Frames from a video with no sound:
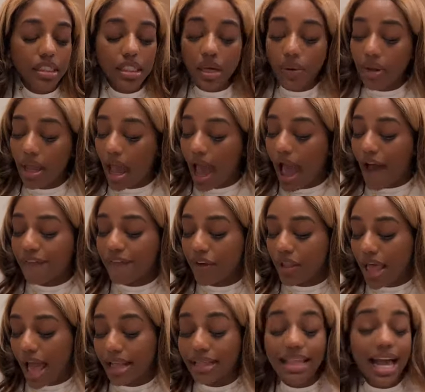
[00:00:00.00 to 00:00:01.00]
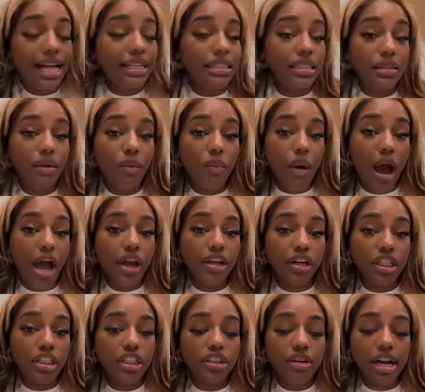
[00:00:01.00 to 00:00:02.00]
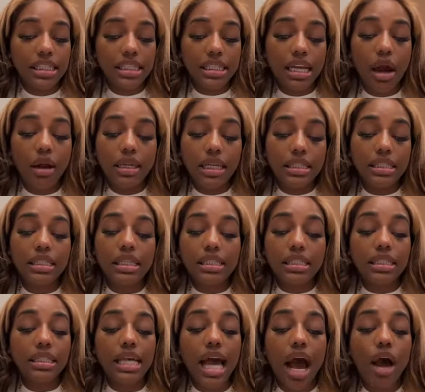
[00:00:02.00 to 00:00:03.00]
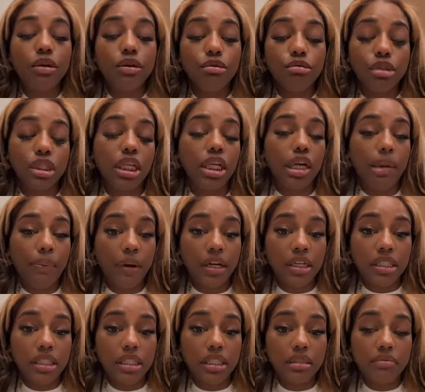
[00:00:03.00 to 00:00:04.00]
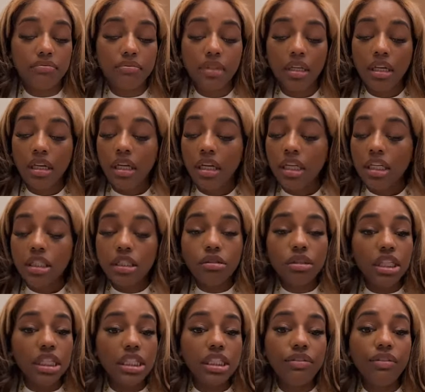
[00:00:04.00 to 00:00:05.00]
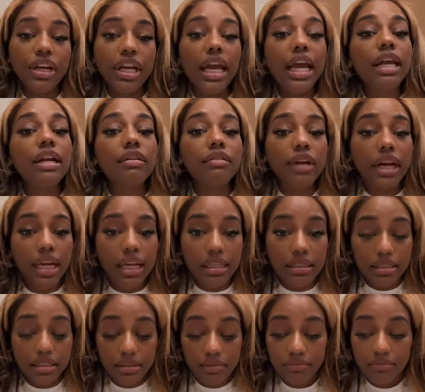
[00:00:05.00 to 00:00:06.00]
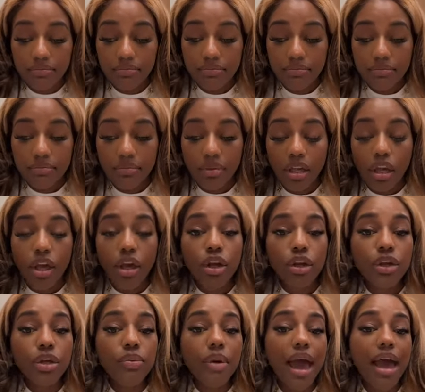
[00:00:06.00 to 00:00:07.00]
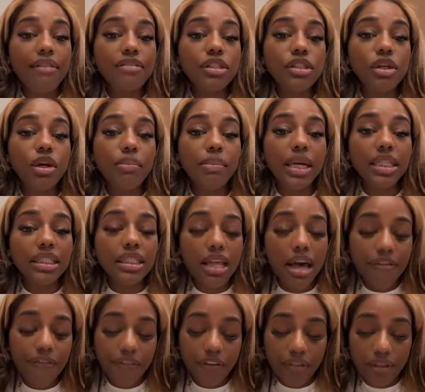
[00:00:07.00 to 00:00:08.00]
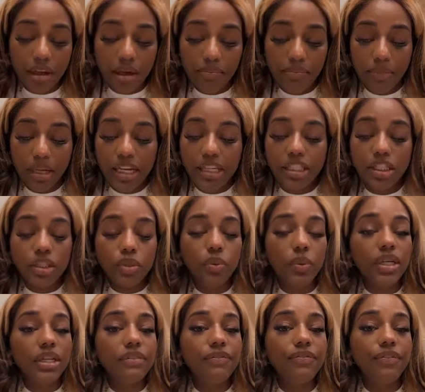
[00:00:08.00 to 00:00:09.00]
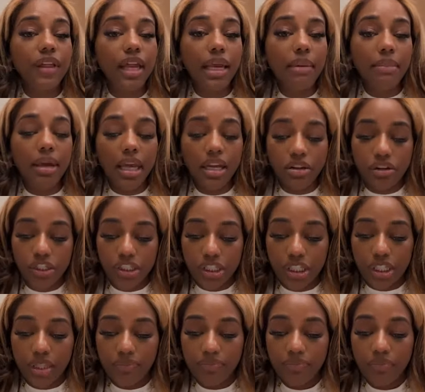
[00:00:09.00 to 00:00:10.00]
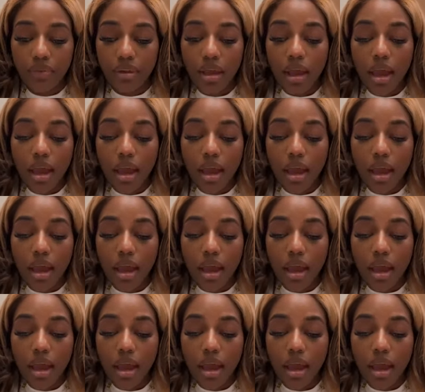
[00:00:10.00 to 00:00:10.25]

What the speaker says: So yeah, I feel like that's why you're stressing out. This is how you see your person. So just to reiterate, you have so much love for them. It's twin flame energy.